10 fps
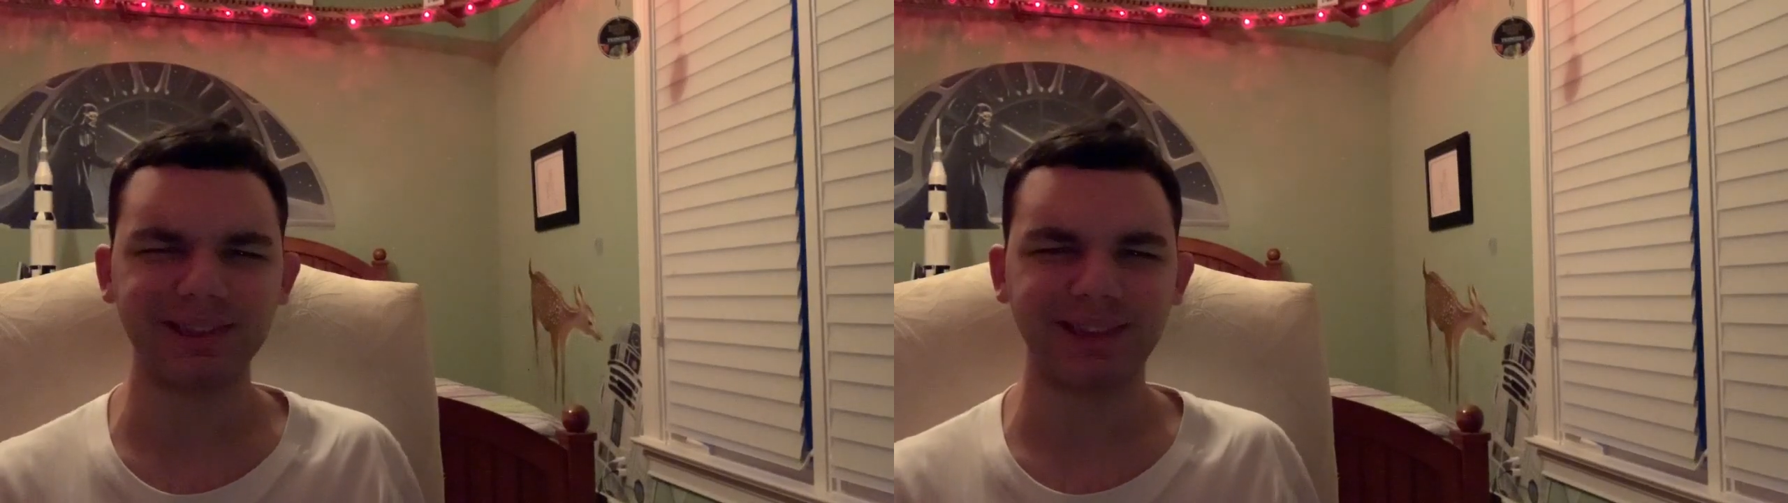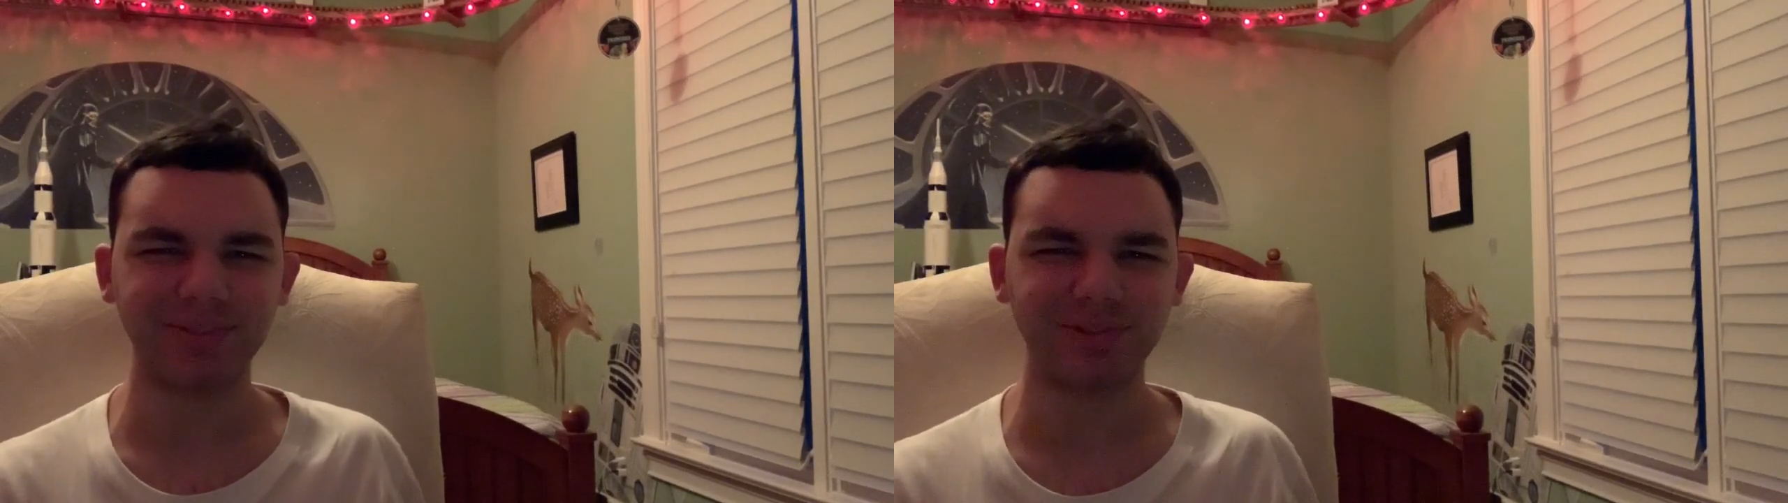
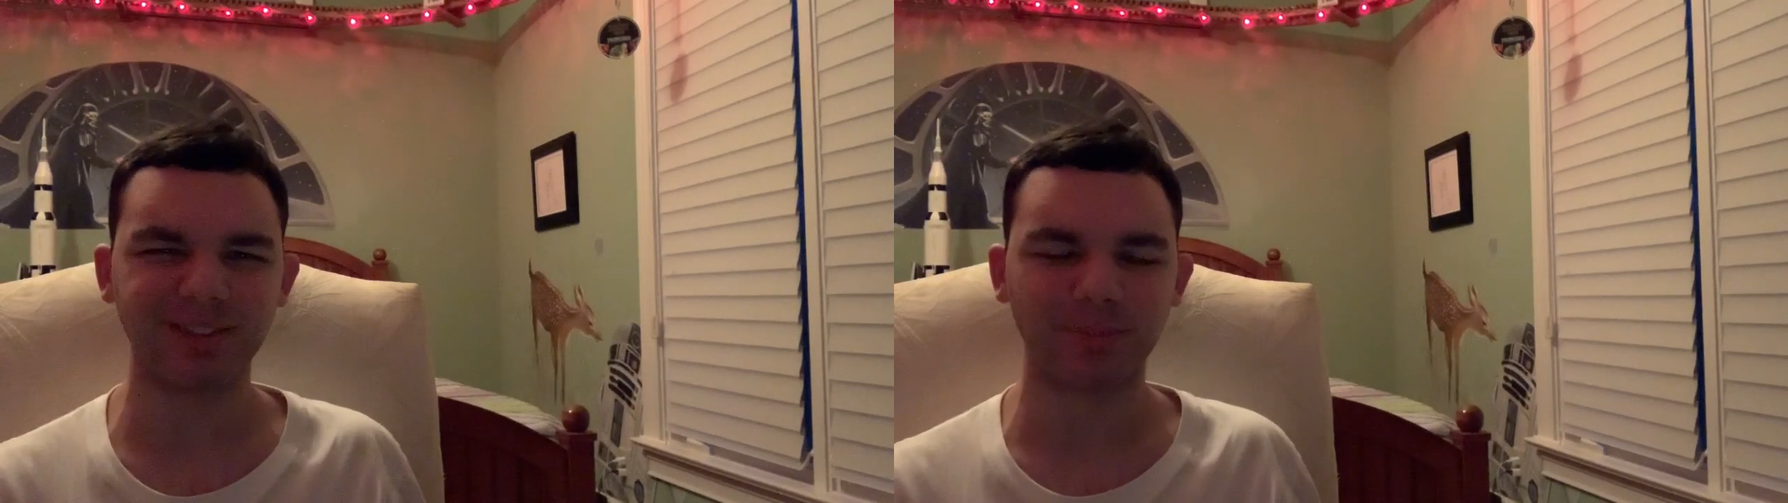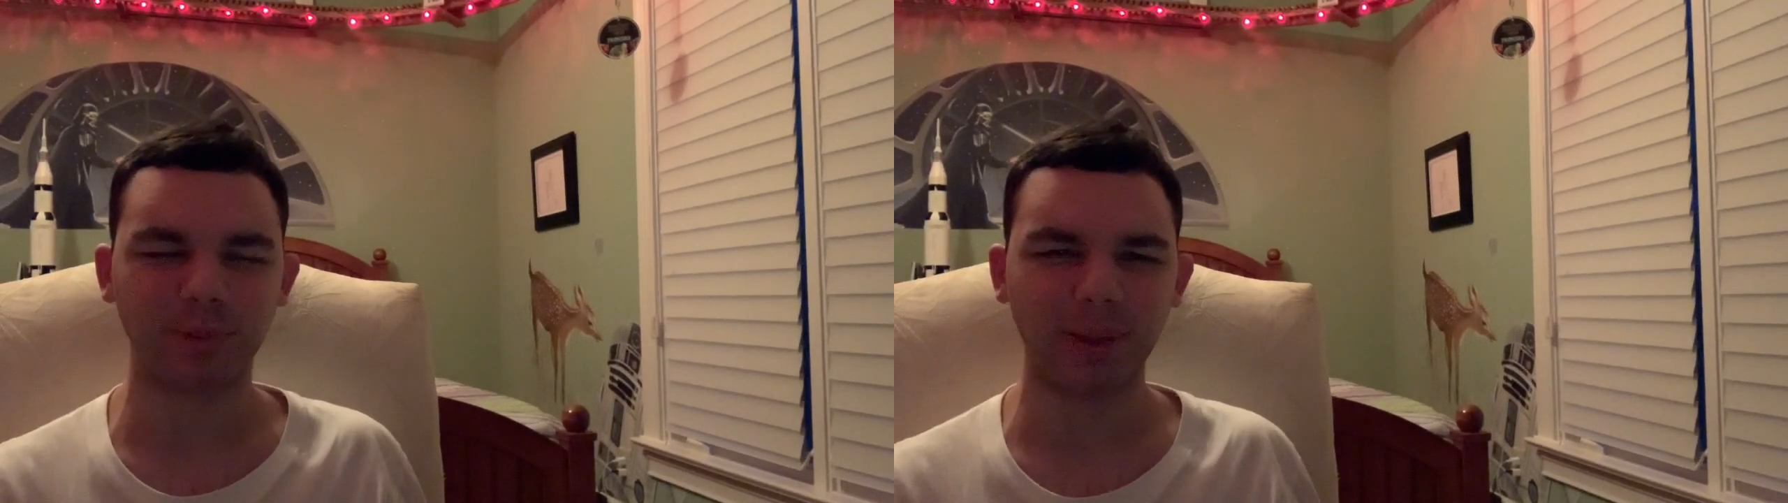get
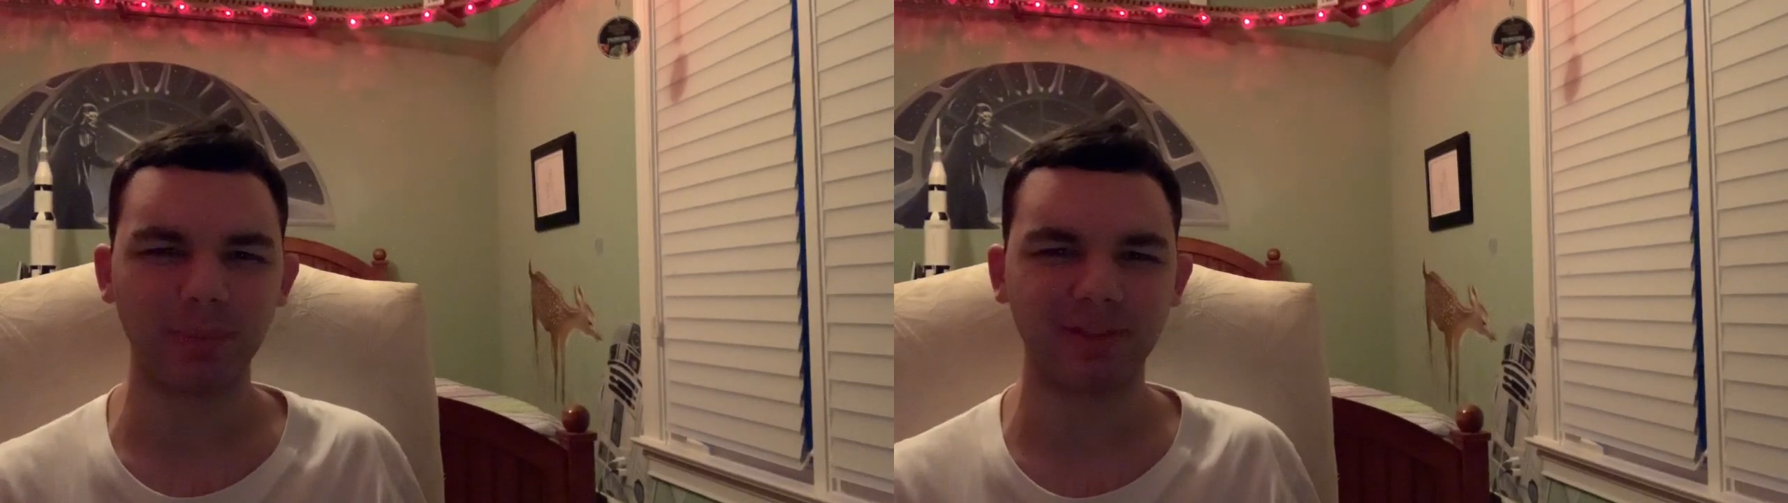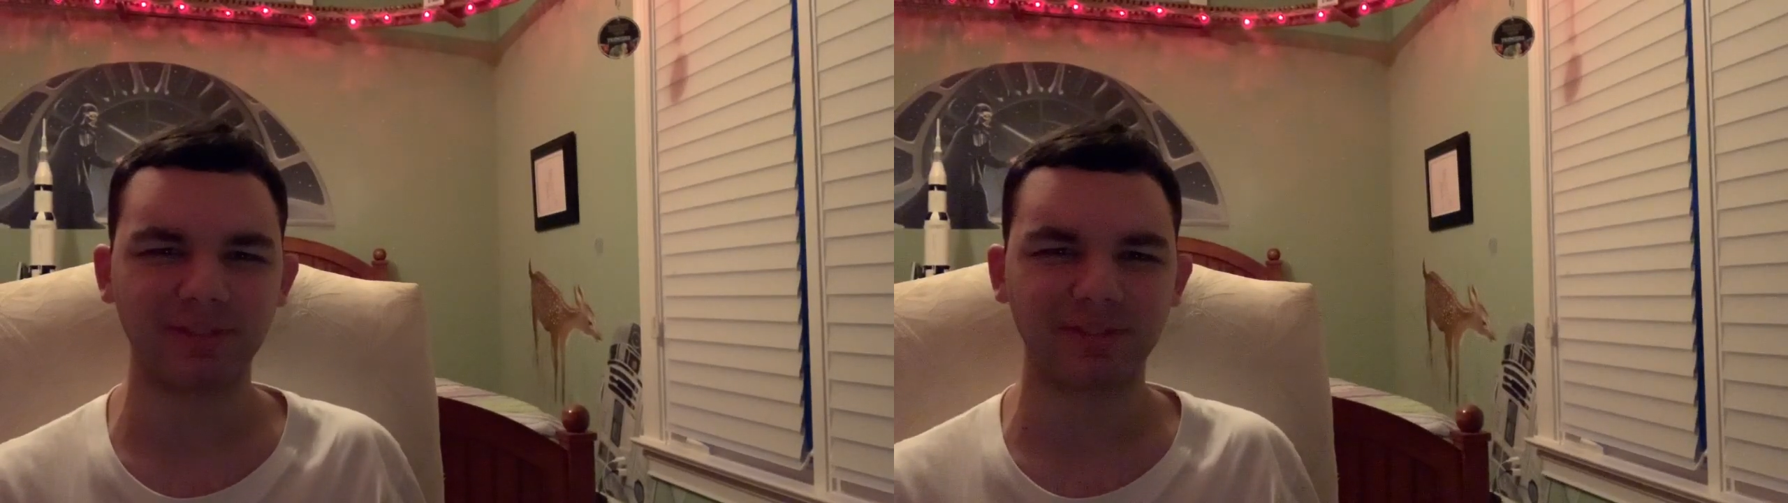these
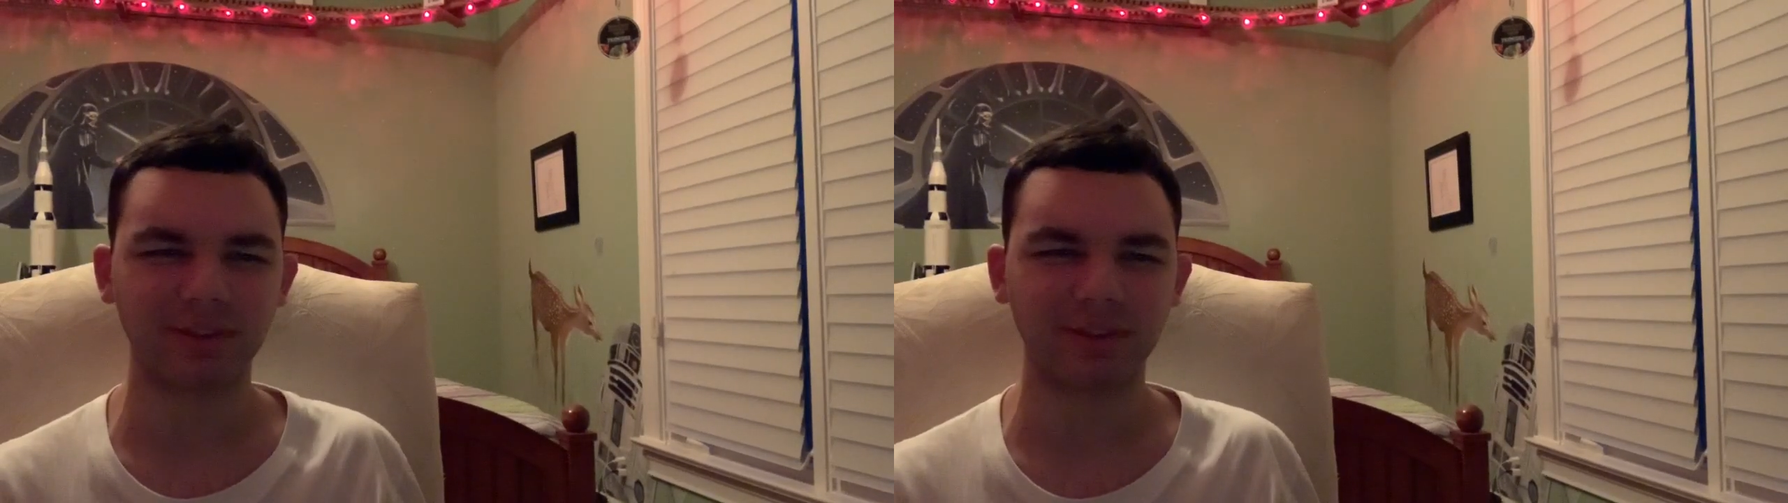puppets